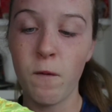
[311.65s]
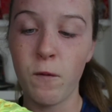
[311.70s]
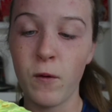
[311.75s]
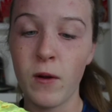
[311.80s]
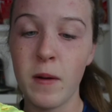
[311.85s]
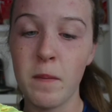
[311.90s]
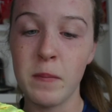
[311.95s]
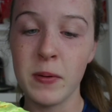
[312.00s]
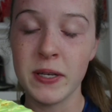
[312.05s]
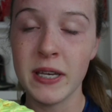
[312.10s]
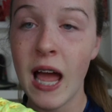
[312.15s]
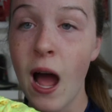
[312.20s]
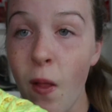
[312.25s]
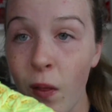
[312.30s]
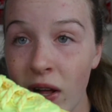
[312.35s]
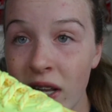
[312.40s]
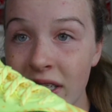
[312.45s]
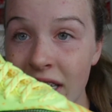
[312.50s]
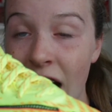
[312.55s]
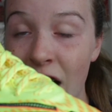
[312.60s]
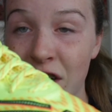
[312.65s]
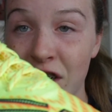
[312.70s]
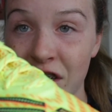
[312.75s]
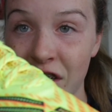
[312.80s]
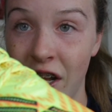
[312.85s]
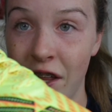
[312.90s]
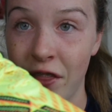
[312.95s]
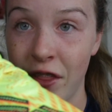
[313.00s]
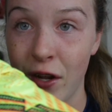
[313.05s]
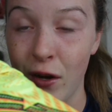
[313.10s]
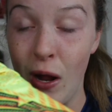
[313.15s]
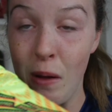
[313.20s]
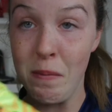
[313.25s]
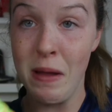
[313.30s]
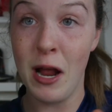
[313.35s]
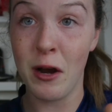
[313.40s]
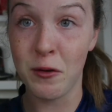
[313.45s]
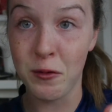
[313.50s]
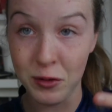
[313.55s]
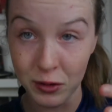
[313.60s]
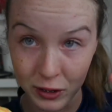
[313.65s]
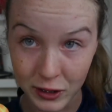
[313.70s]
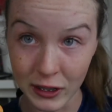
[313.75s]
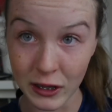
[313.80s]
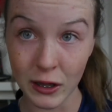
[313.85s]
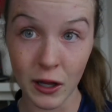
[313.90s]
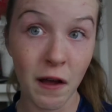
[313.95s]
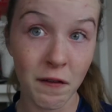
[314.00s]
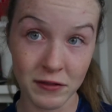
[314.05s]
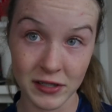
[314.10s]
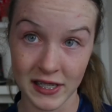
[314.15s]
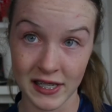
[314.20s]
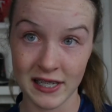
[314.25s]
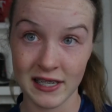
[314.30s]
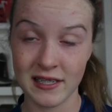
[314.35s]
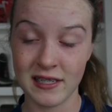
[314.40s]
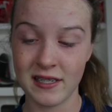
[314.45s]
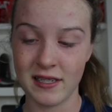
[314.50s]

But now that it's actually not there, I'm actually loving it.